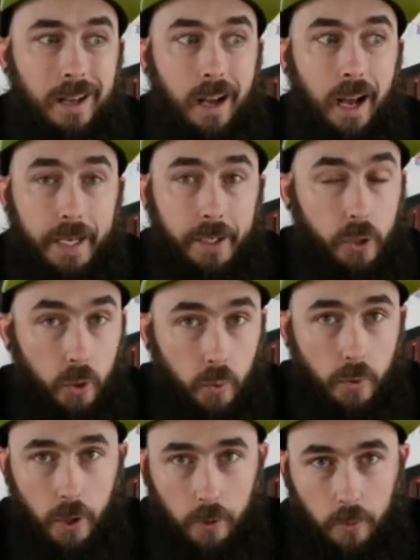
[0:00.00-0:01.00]
I do
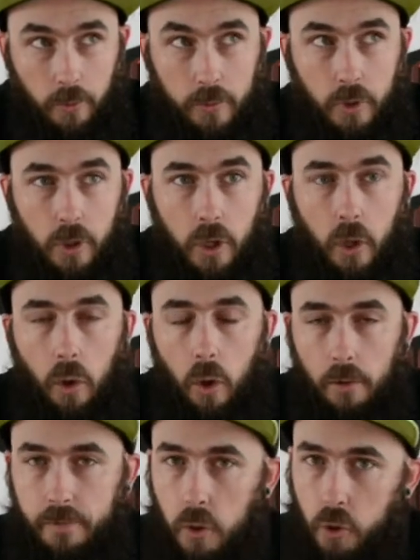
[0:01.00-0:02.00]
know that a
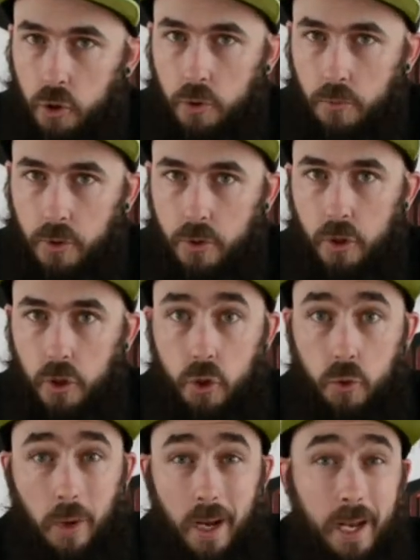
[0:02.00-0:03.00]
lot of customers
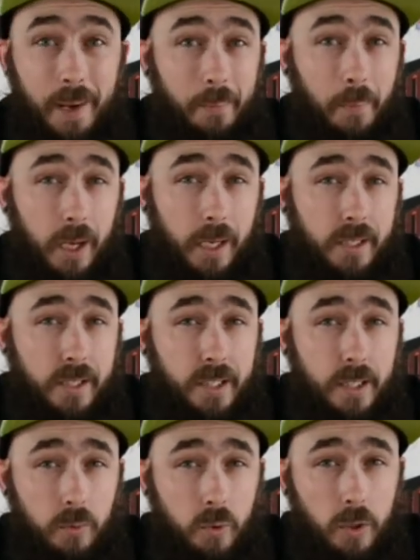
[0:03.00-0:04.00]
swear by the
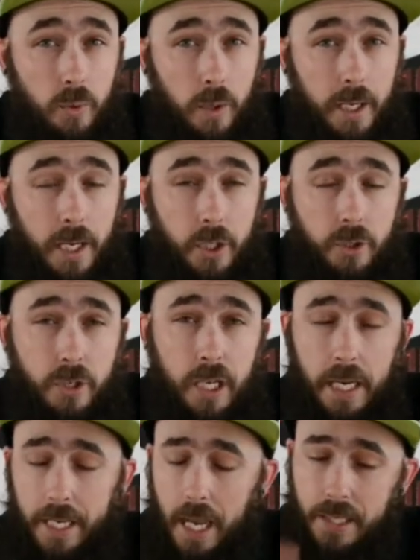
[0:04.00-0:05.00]
steeped water white extra,
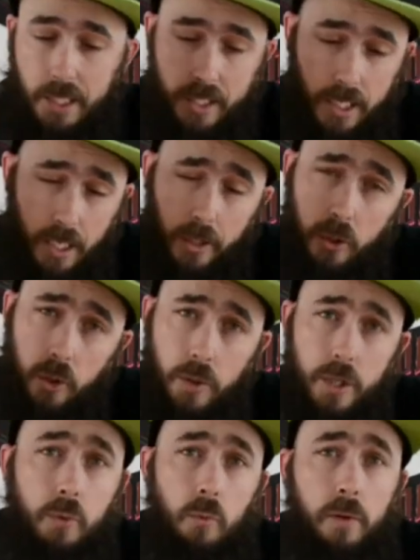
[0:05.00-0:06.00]
and as I said,
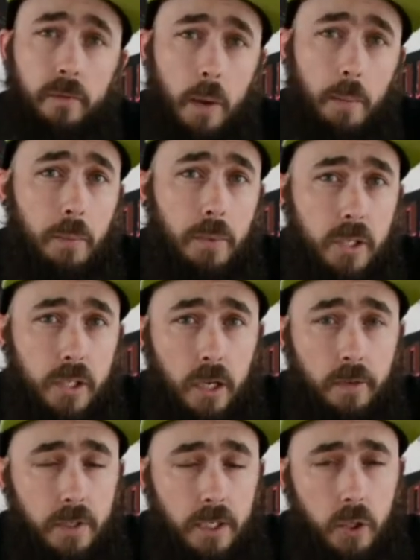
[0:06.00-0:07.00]
Chris, one of our members of
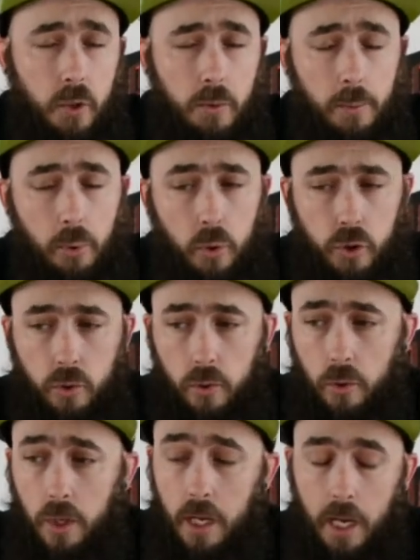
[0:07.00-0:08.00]
staff in the Ellesmere Port
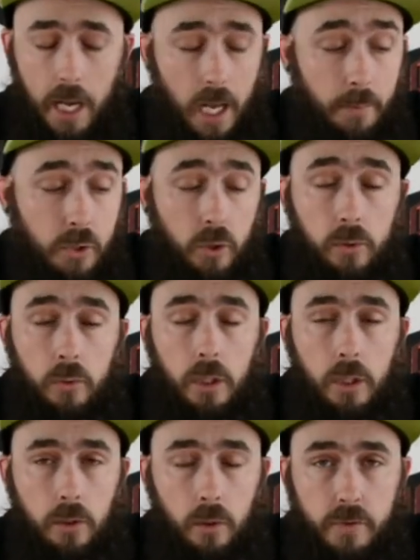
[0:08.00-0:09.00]
store, absolutely
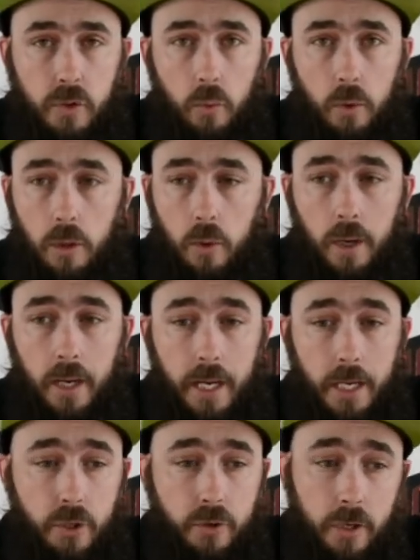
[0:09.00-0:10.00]
loves the water white
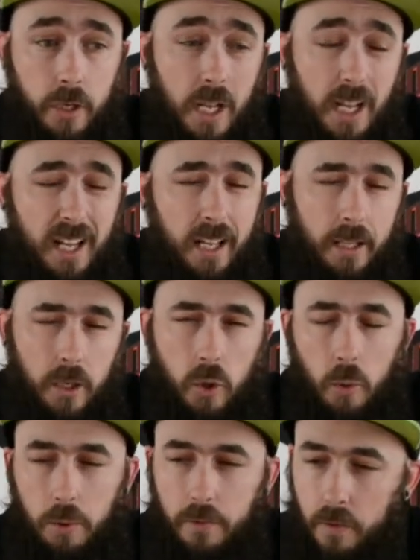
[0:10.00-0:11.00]
extra. I think a
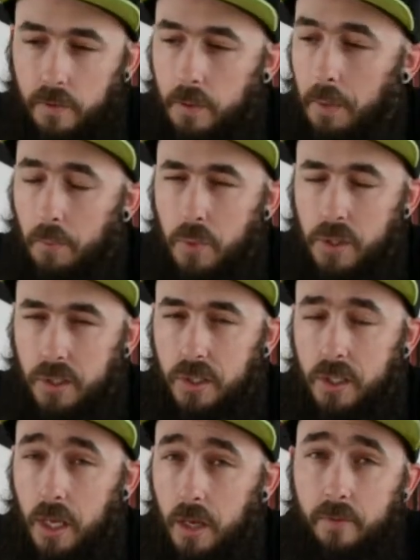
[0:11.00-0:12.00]
couple of other members of
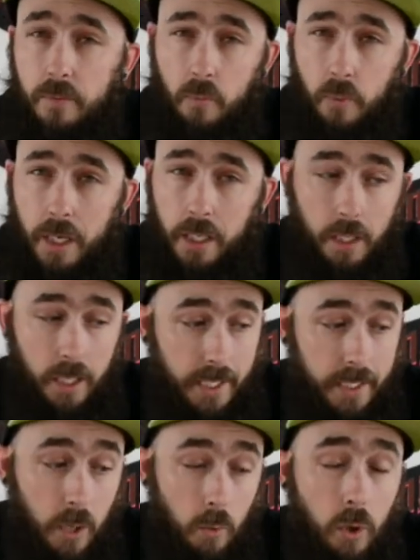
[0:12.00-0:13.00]
staff really
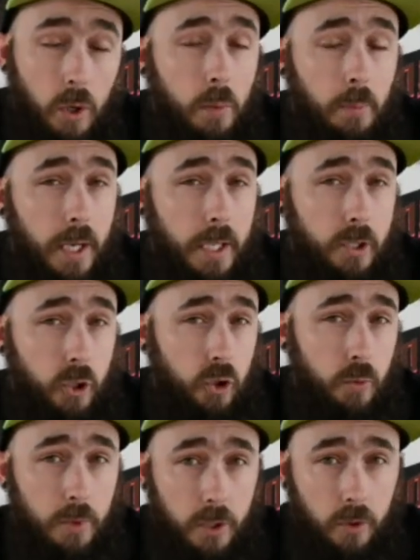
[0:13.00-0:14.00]
like that one compared to
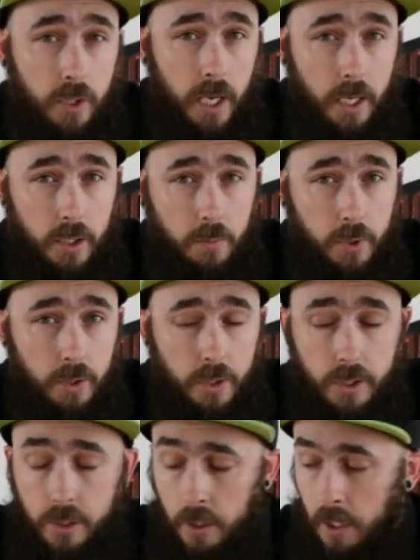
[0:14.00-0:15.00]
some of the other
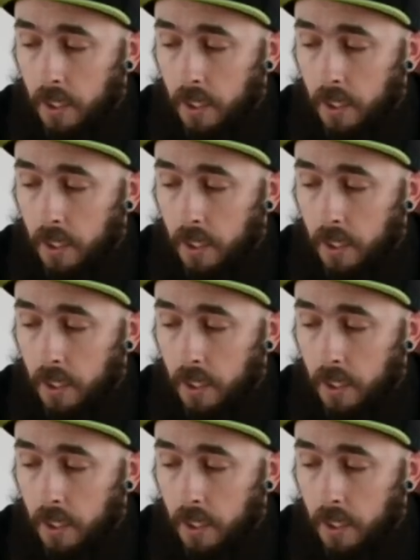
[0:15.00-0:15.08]
Heisenbergs.